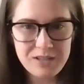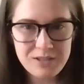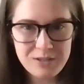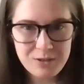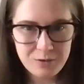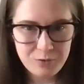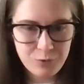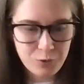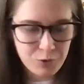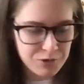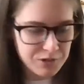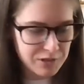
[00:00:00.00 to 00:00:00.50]
So
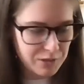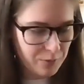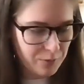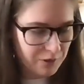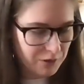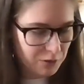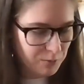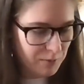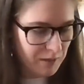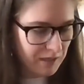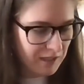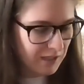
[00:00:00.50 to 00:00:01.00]
of course he wanted
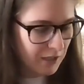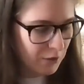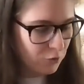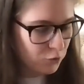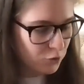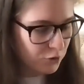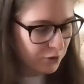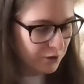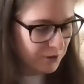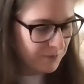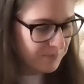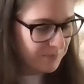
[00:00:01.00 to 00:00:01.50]
to make it
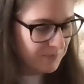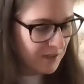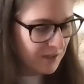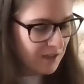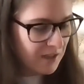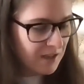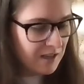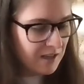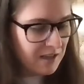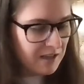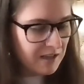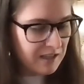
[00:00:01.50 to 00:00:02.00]
naturally.
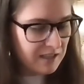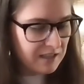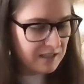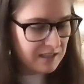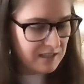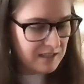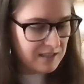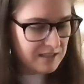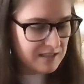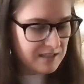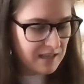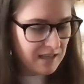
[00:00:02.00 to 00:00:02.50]
It
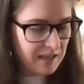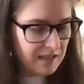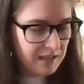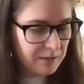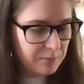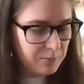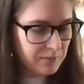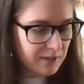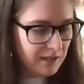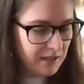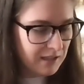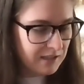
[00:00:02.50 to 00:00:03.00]
is a
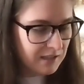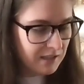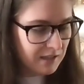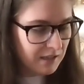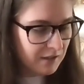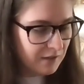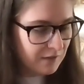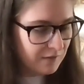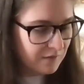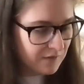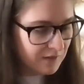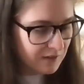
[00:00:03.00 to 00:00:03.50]
blend
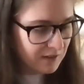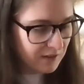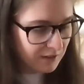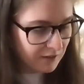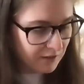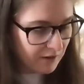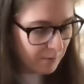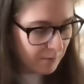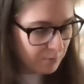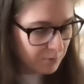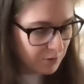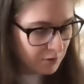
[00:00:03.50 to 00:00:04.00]
of
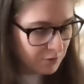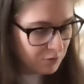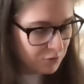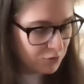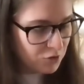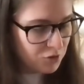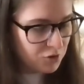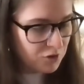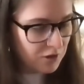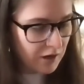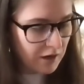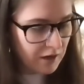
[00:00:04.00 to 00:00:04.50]
Clairette
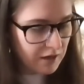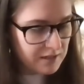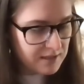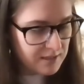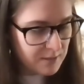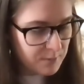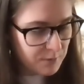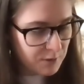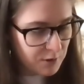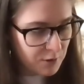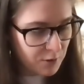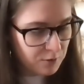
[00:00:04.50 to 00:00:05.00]
Blanche,
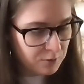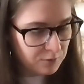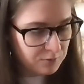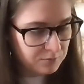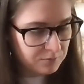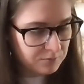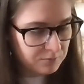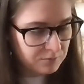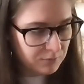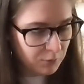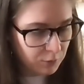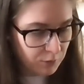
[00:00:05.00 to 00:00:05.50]
Semillon,
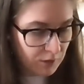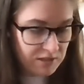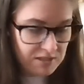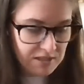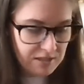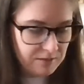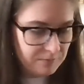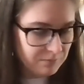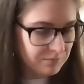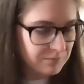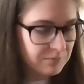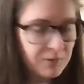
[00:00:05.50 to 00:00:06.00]
that's
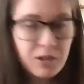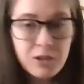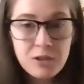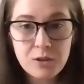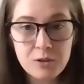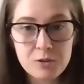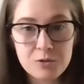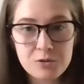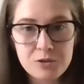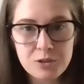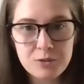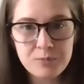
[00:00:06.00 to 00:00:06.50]
it,
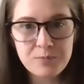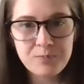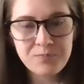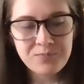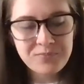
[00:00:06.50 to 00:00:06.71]
those two.